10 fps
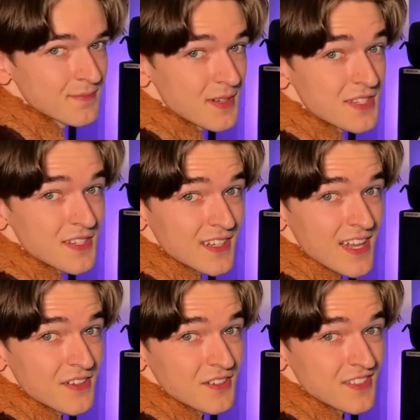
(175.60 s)
but it's a clown
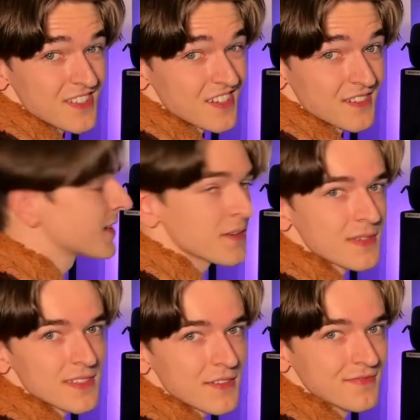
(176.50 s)
horn, so I hate
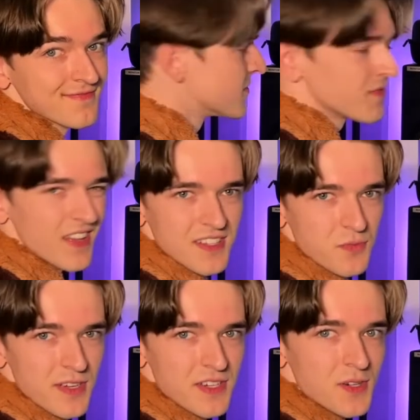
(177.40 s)
myself. Found this
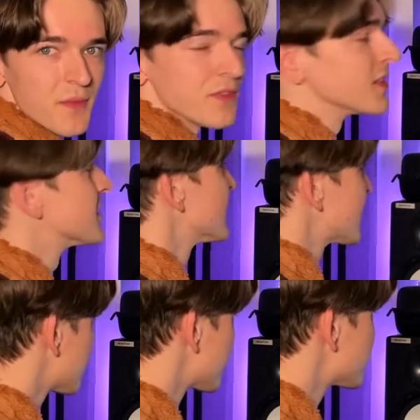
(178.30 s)
weird drum fill and like
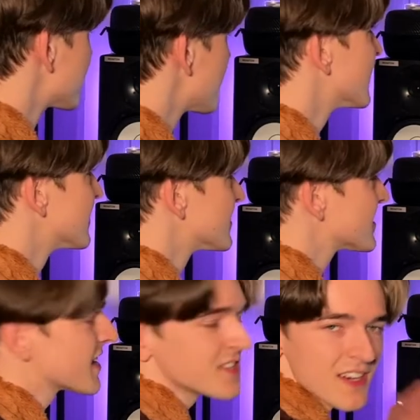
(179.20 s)
crunched it up and
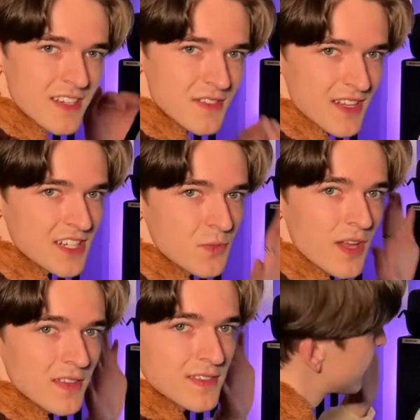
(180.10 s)
sidechained it so it like
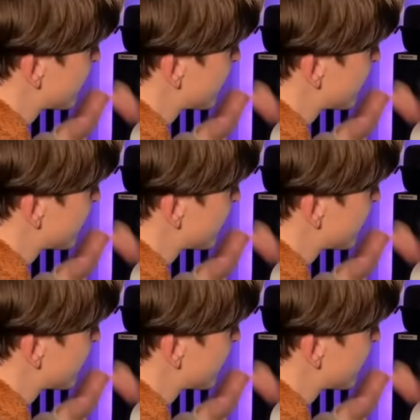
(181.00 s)
swells.